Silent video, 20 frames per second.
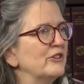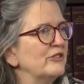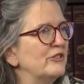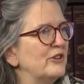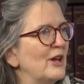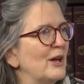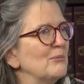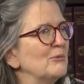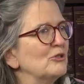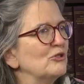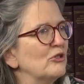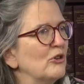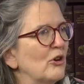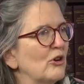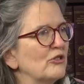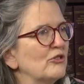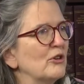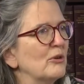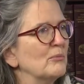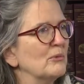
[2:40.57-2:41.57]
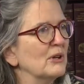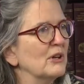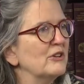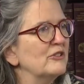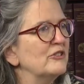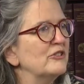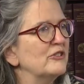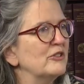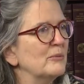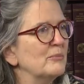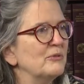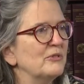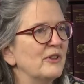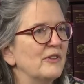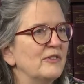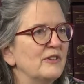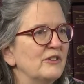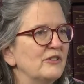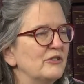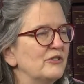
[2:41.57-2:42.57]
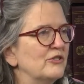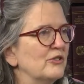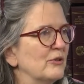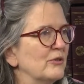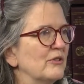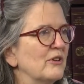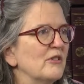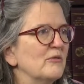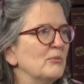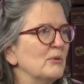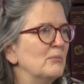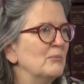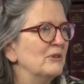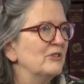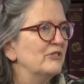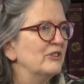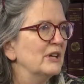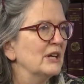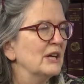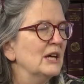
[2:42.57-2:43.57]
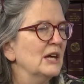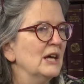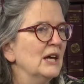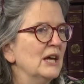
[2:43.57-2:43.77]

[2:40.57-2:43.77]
establish long-term relationships that these children have been missing.